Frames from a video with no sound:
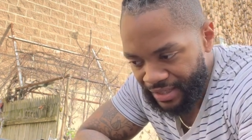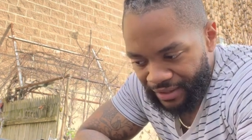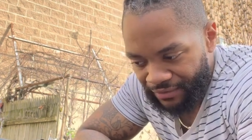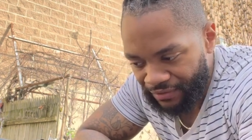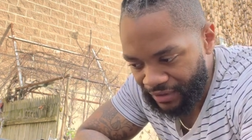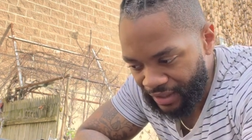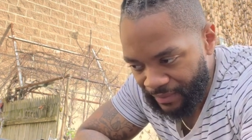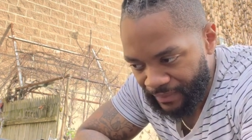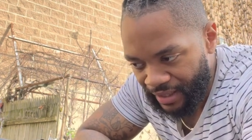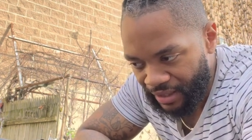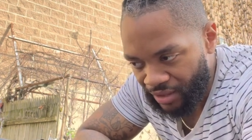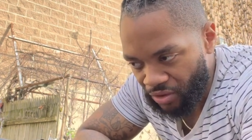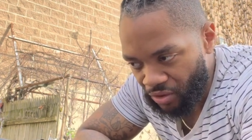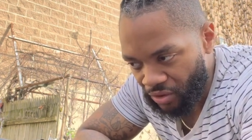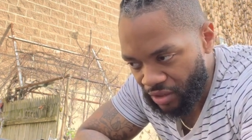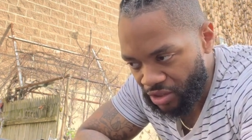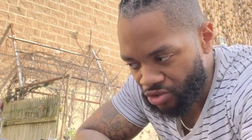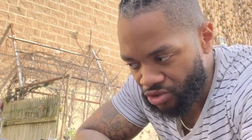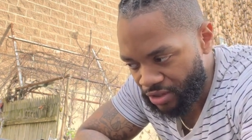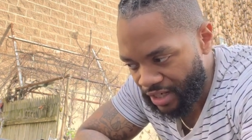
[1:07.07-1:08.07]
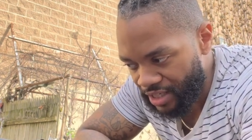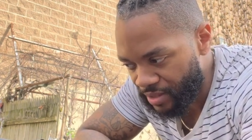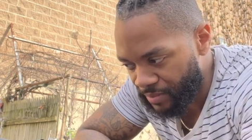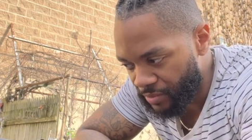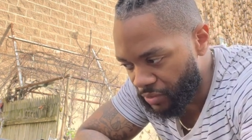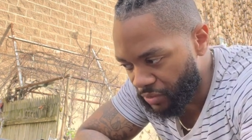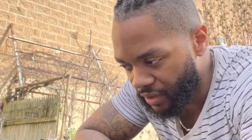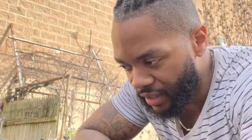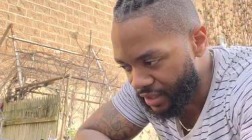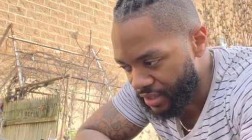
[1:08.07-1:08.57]
Fuck it, man, let's try some
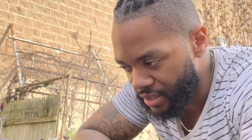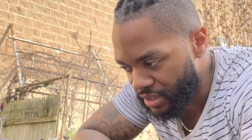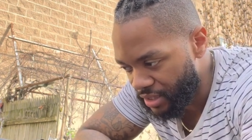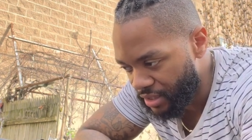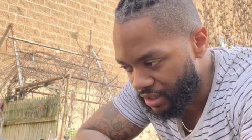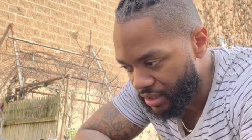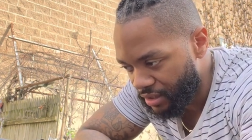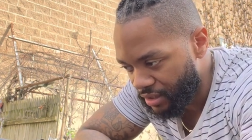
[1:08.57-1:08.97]
new things.